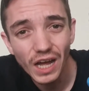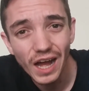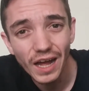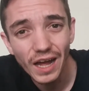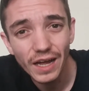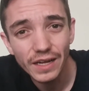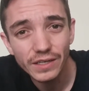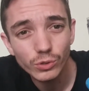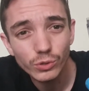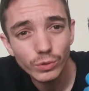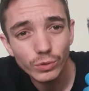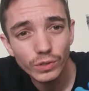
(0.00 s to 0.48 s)

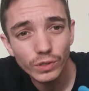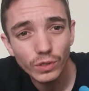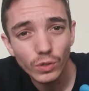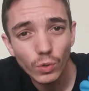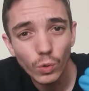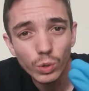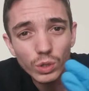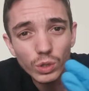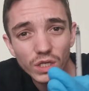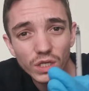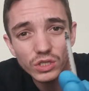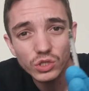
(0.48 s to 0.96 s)
I do it
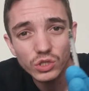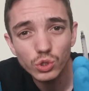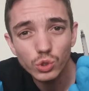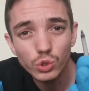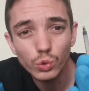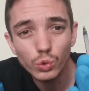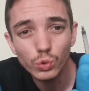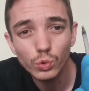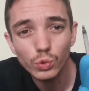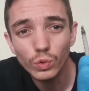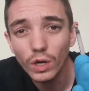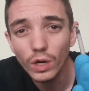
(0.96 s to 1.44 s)
according
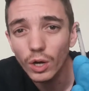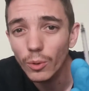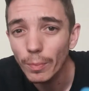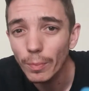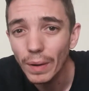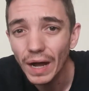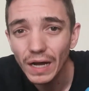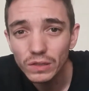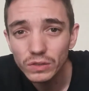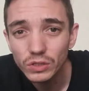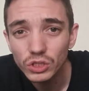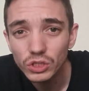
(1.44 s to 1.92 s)
to
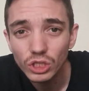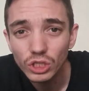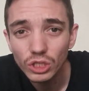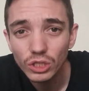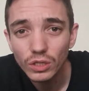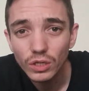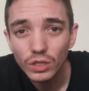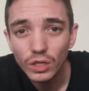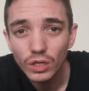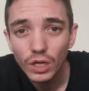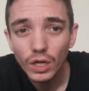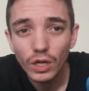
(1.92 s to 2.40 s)
amount,
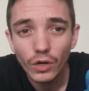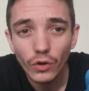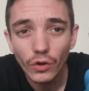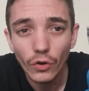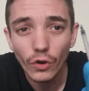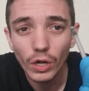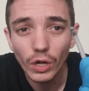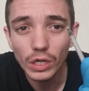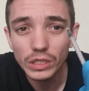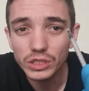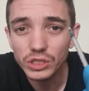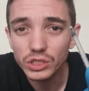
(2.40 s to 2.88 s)

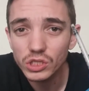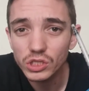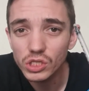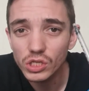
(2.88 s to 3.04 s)
not